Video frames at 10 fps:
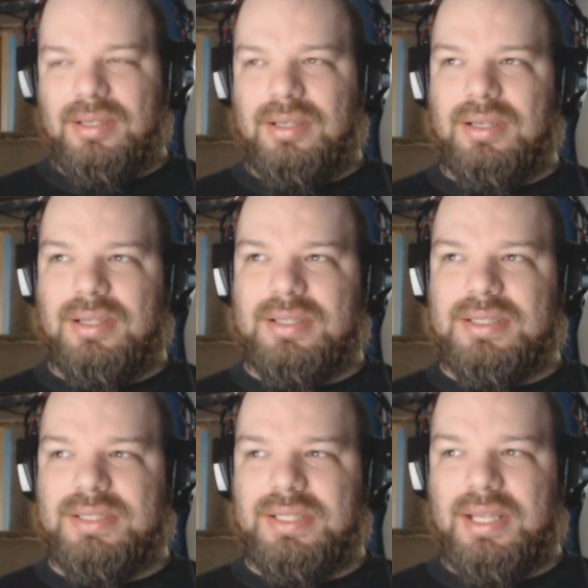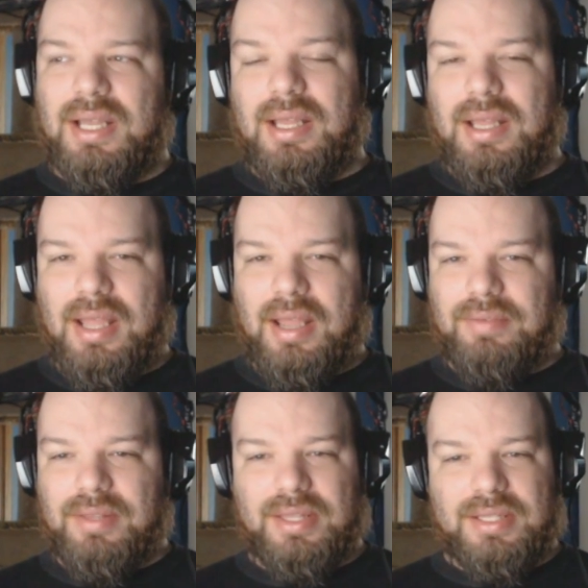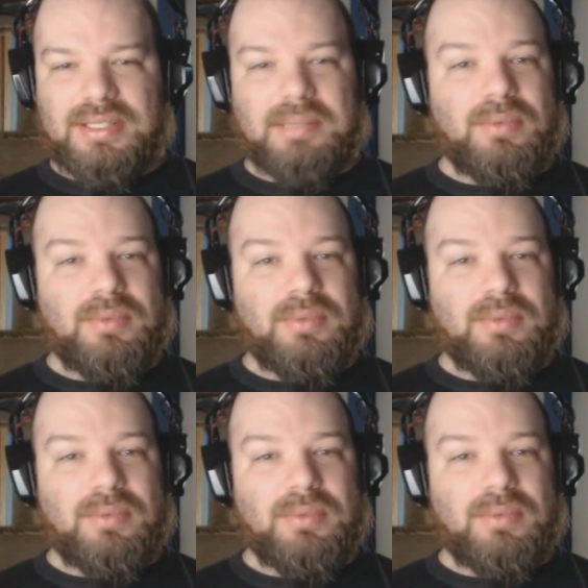Let's see. After this,